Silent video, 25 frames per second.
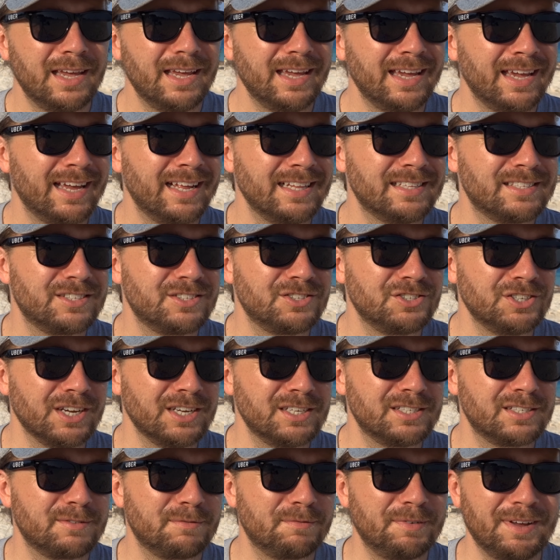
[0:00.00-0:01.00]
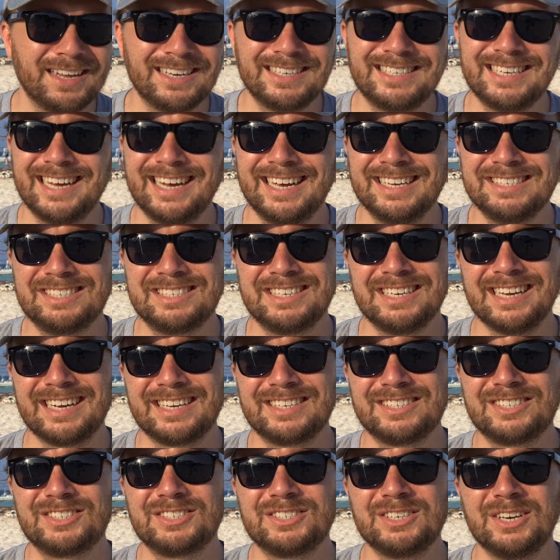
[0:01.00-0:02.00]
It's just
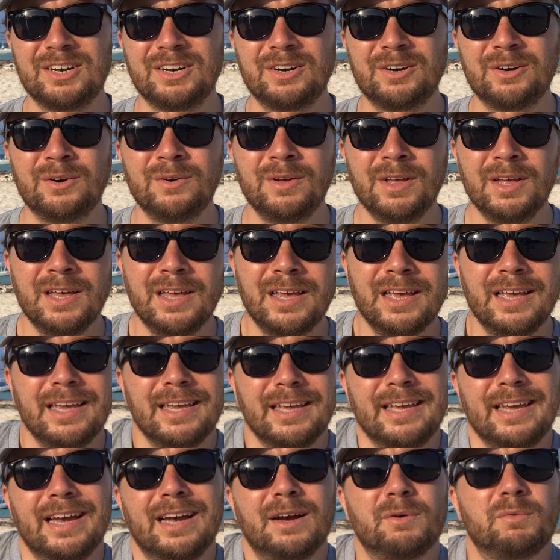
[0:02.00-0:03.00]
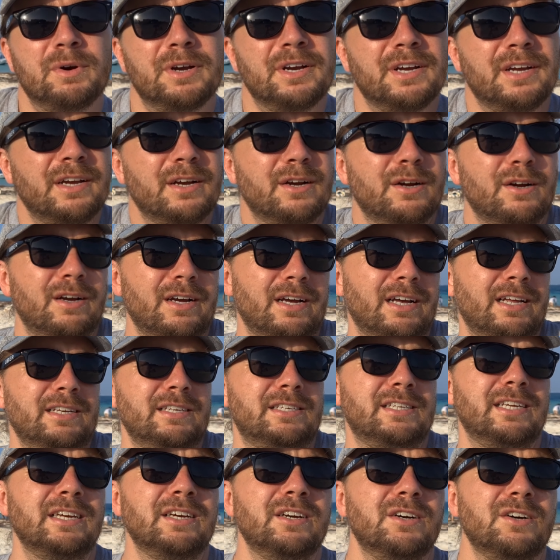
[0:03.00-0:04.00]
fantastic. So yeah, we're here
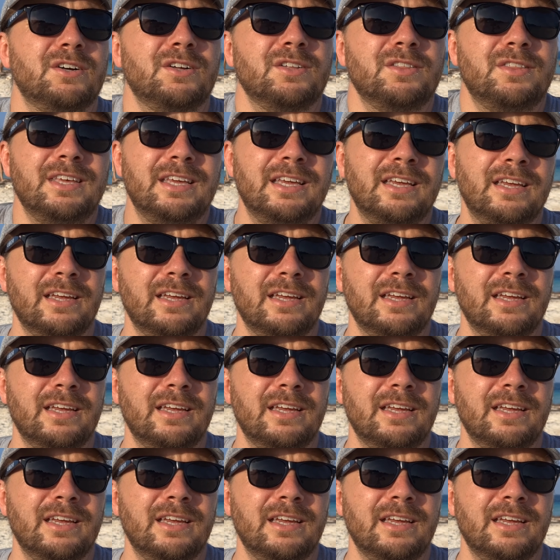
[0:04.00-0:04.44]
until